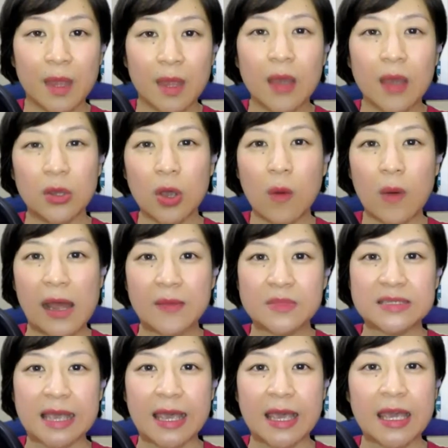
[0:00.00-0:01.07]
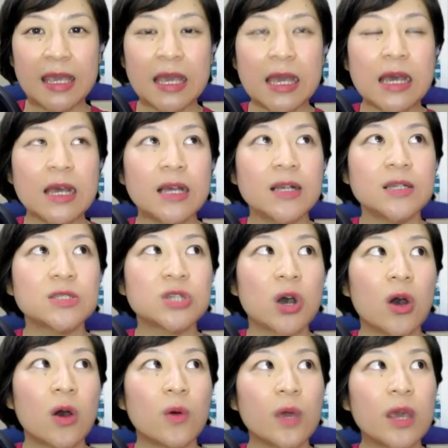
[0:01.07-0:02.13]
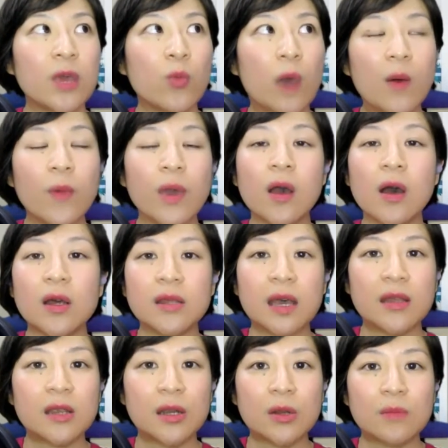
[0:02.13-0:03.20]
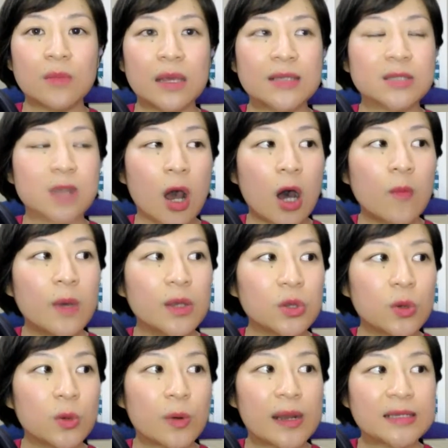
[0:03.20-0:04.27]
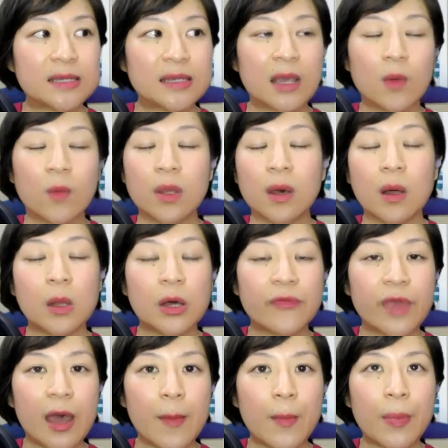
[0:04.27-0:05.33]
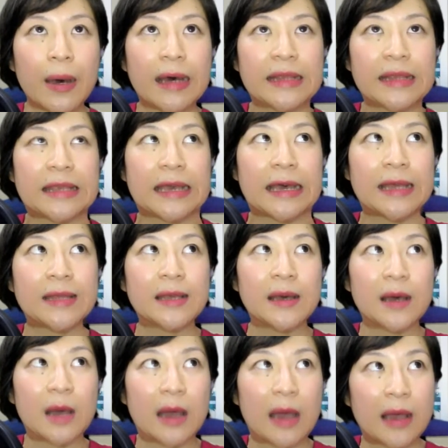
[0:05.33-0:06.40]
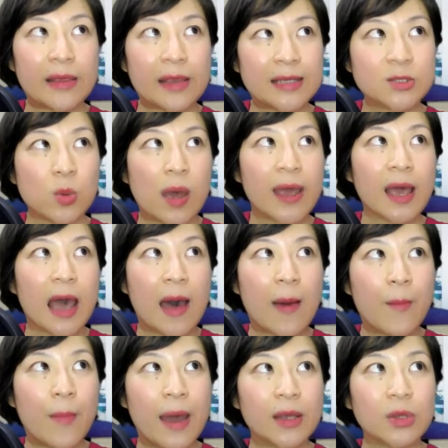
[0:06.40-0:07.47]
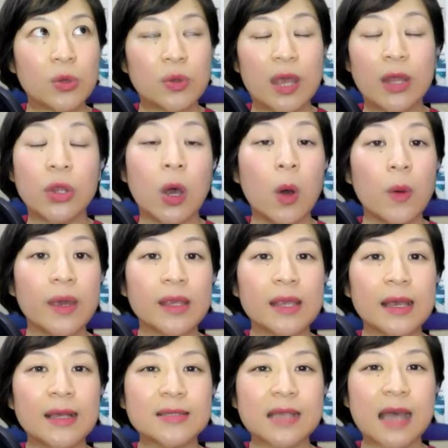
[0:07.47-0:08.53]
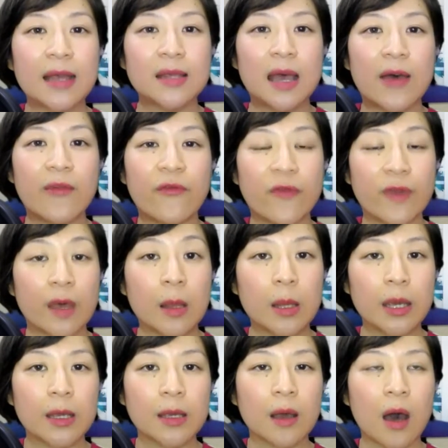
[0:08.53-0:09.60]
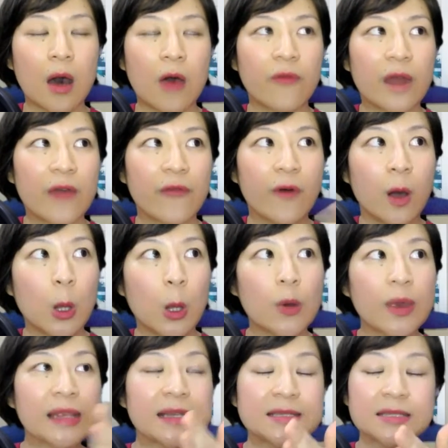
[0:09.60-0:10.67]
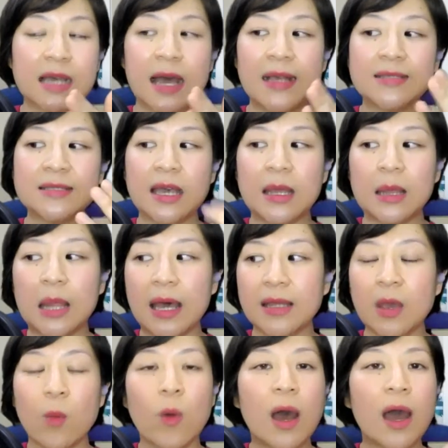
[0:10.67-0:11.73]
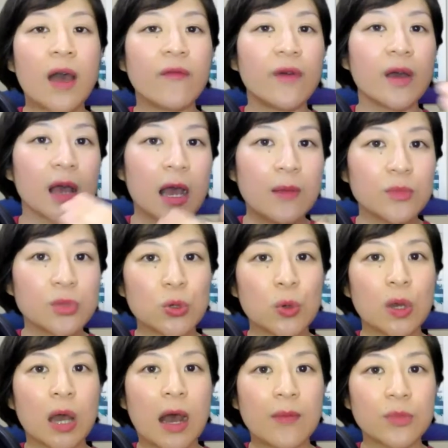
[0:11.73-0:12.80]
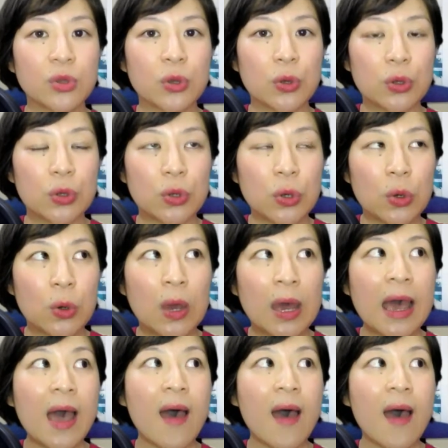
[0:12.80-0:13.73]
You know what I'm saying? So in one way or another, it's common to resonate with all of them, but then that's why I come back to that knowingness and that feeling of like following the signs and letting whatever come true come to you.